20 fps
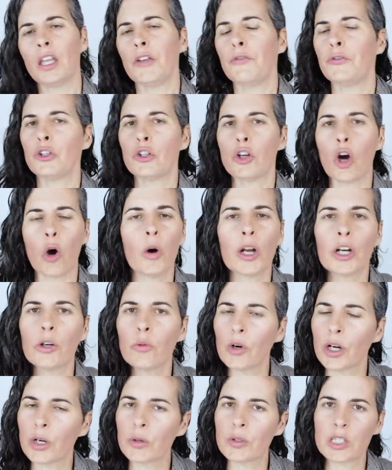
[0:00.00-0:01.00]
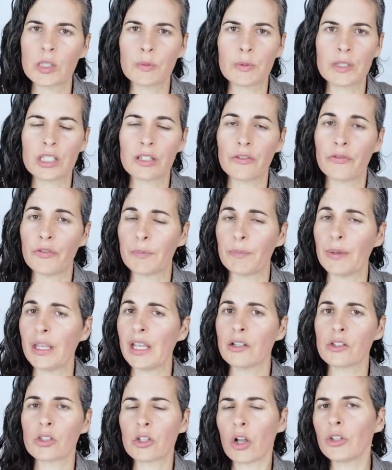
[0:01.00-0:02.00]
If you don't want to work with specific
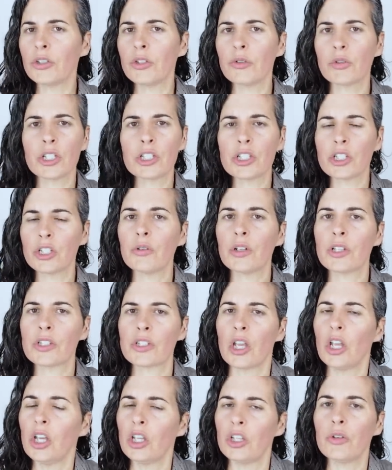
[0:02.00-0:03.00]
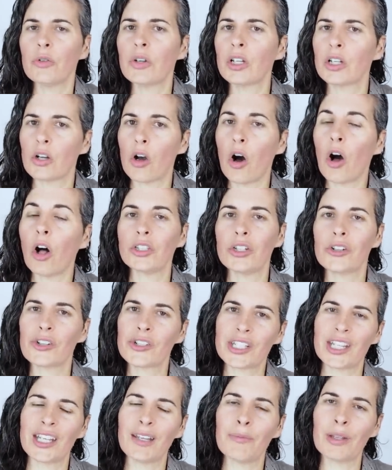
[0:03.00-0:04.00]
beings, all you can do is you can call
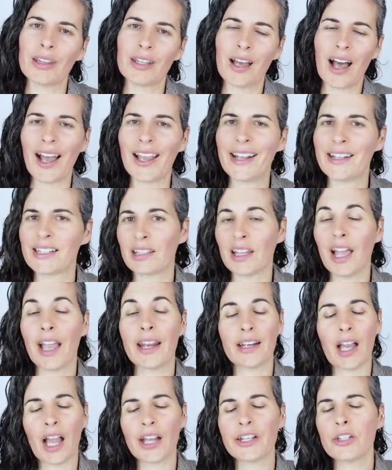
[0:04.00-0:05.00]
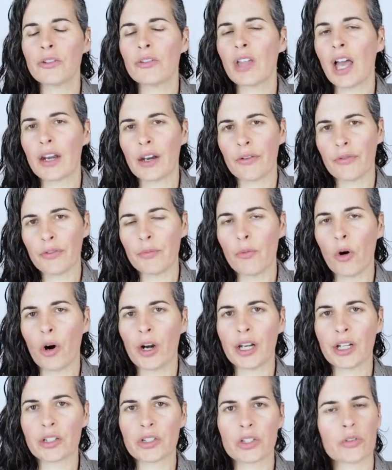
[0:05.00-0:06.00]
your team in the highest light. I do that every
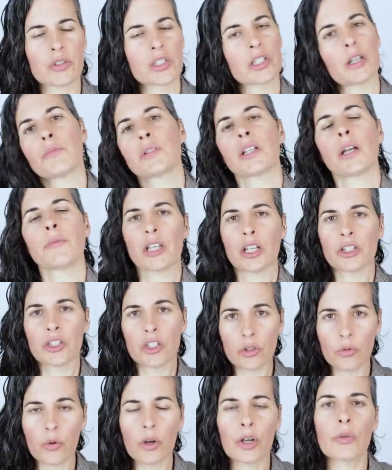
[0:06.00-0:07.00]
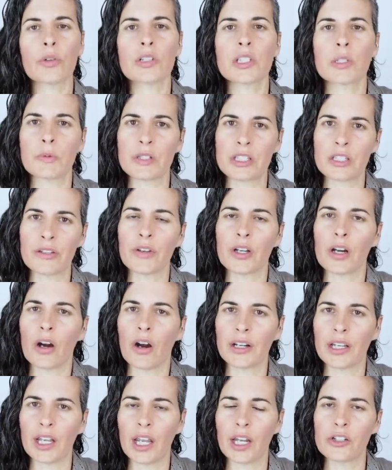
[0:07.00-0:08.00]
morning. So sometimes I do work with specific
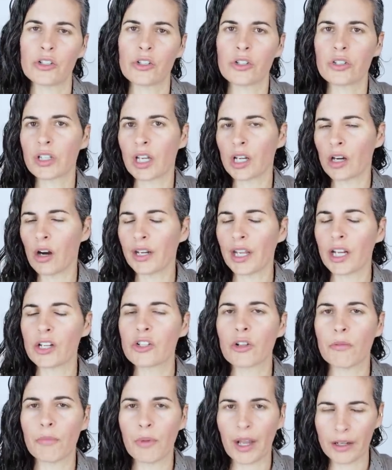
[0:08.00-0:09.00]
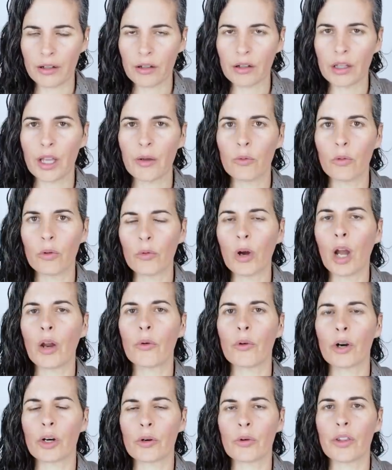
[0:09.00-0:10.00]
archangels, like Archangel Michael, I, will,
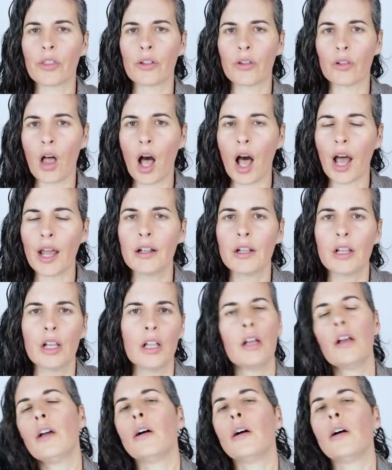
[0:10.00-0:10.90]
I work with a lot.